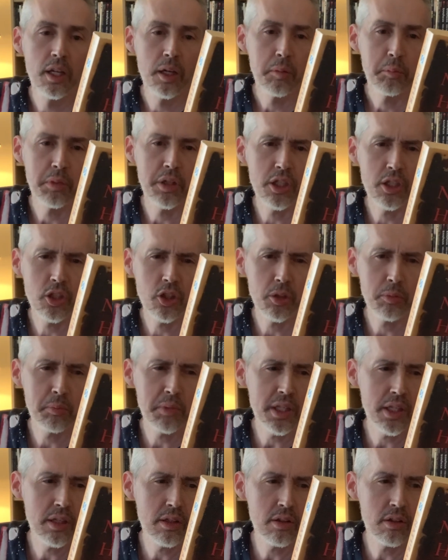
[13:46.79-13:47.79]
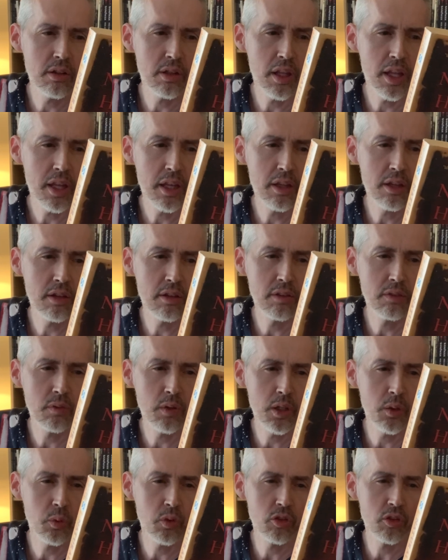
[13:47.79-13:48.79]
but it could mean the end of
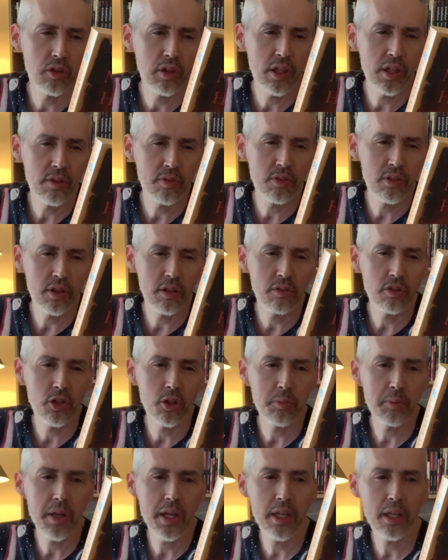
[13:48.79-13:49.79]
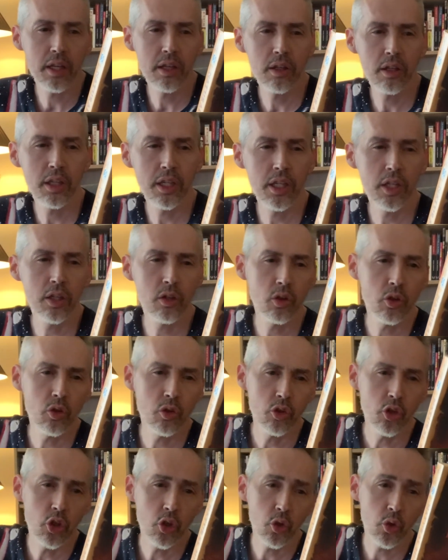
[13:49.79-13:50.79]
what was left of humanity
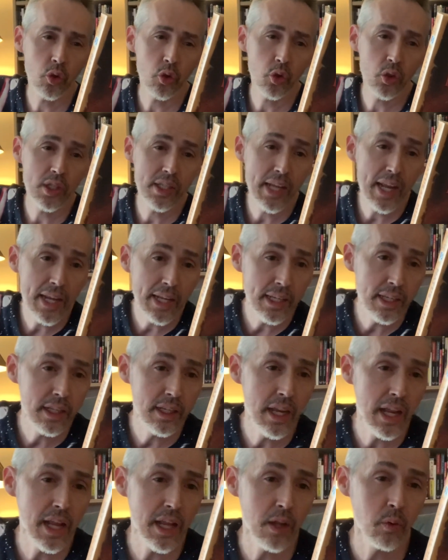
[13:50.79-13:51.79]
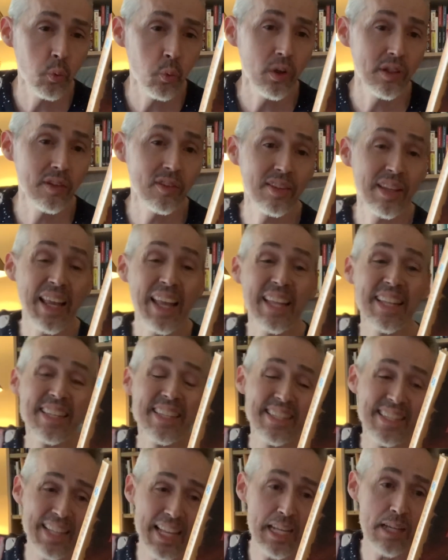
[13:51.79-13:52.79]
who'd created and once
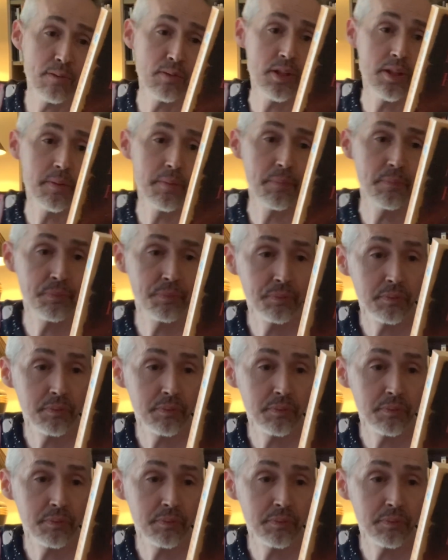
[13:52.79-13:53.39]
enslaved them.